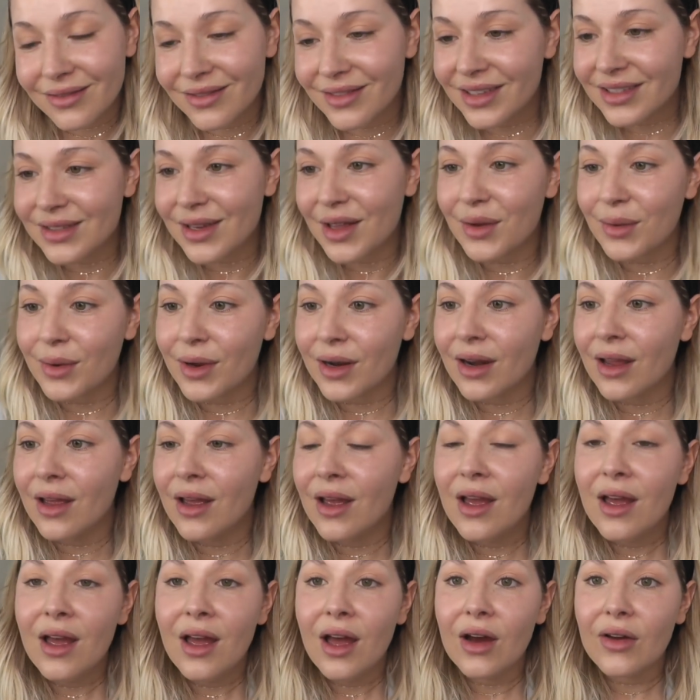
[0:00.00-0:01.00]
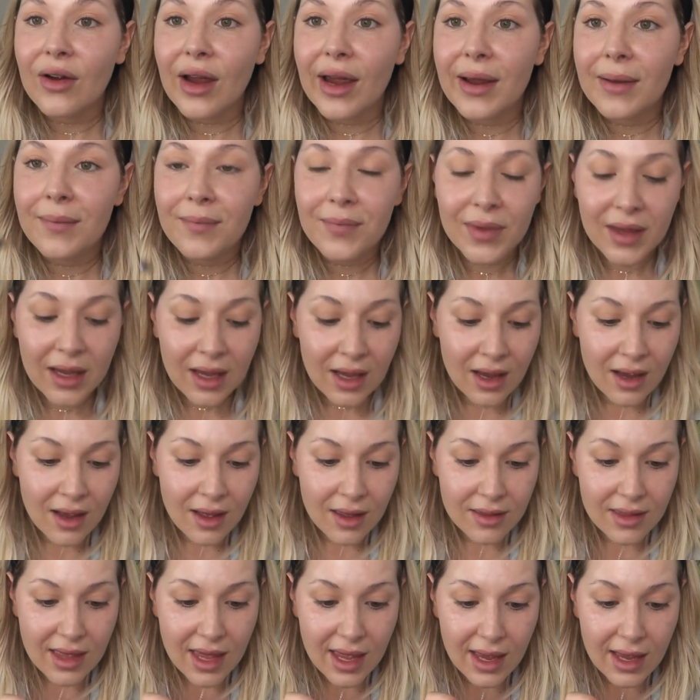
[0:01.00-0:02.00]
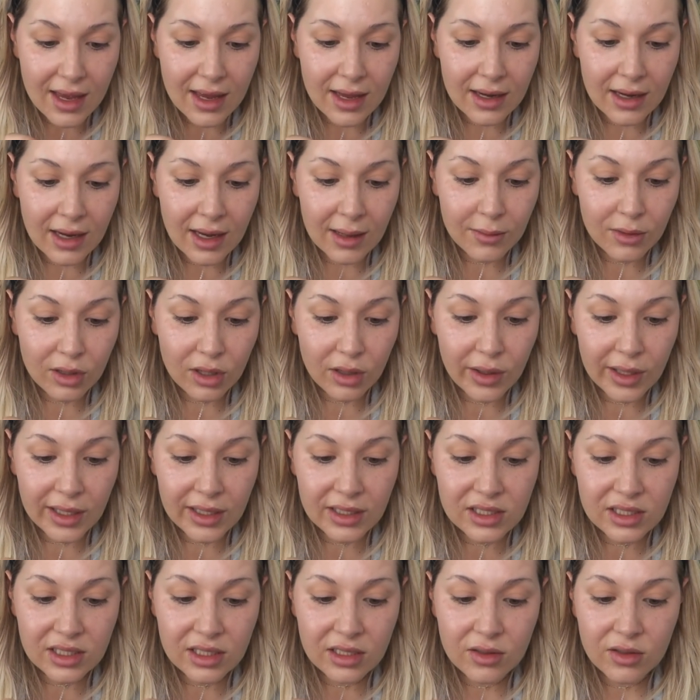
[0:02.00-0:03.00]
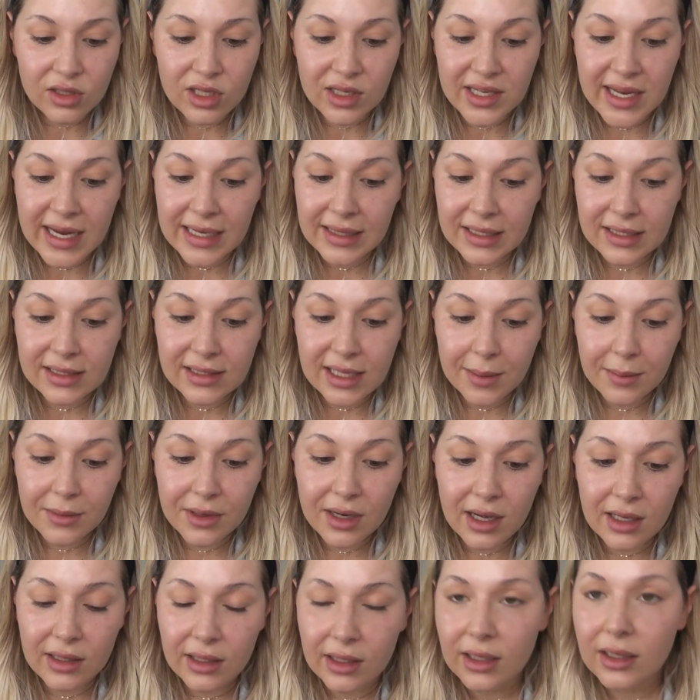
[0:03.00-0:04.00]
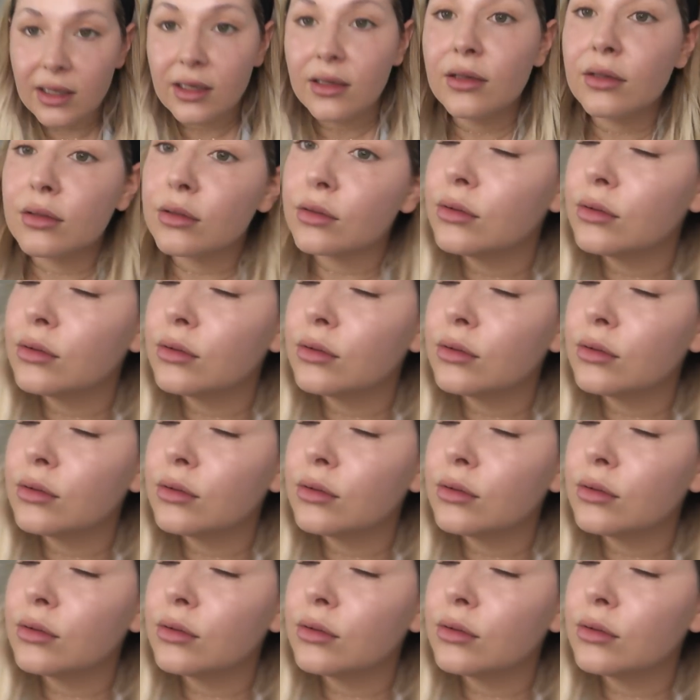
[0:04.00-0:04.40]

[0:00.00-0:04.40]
This other one. Okay, then I'm going to do, take the same color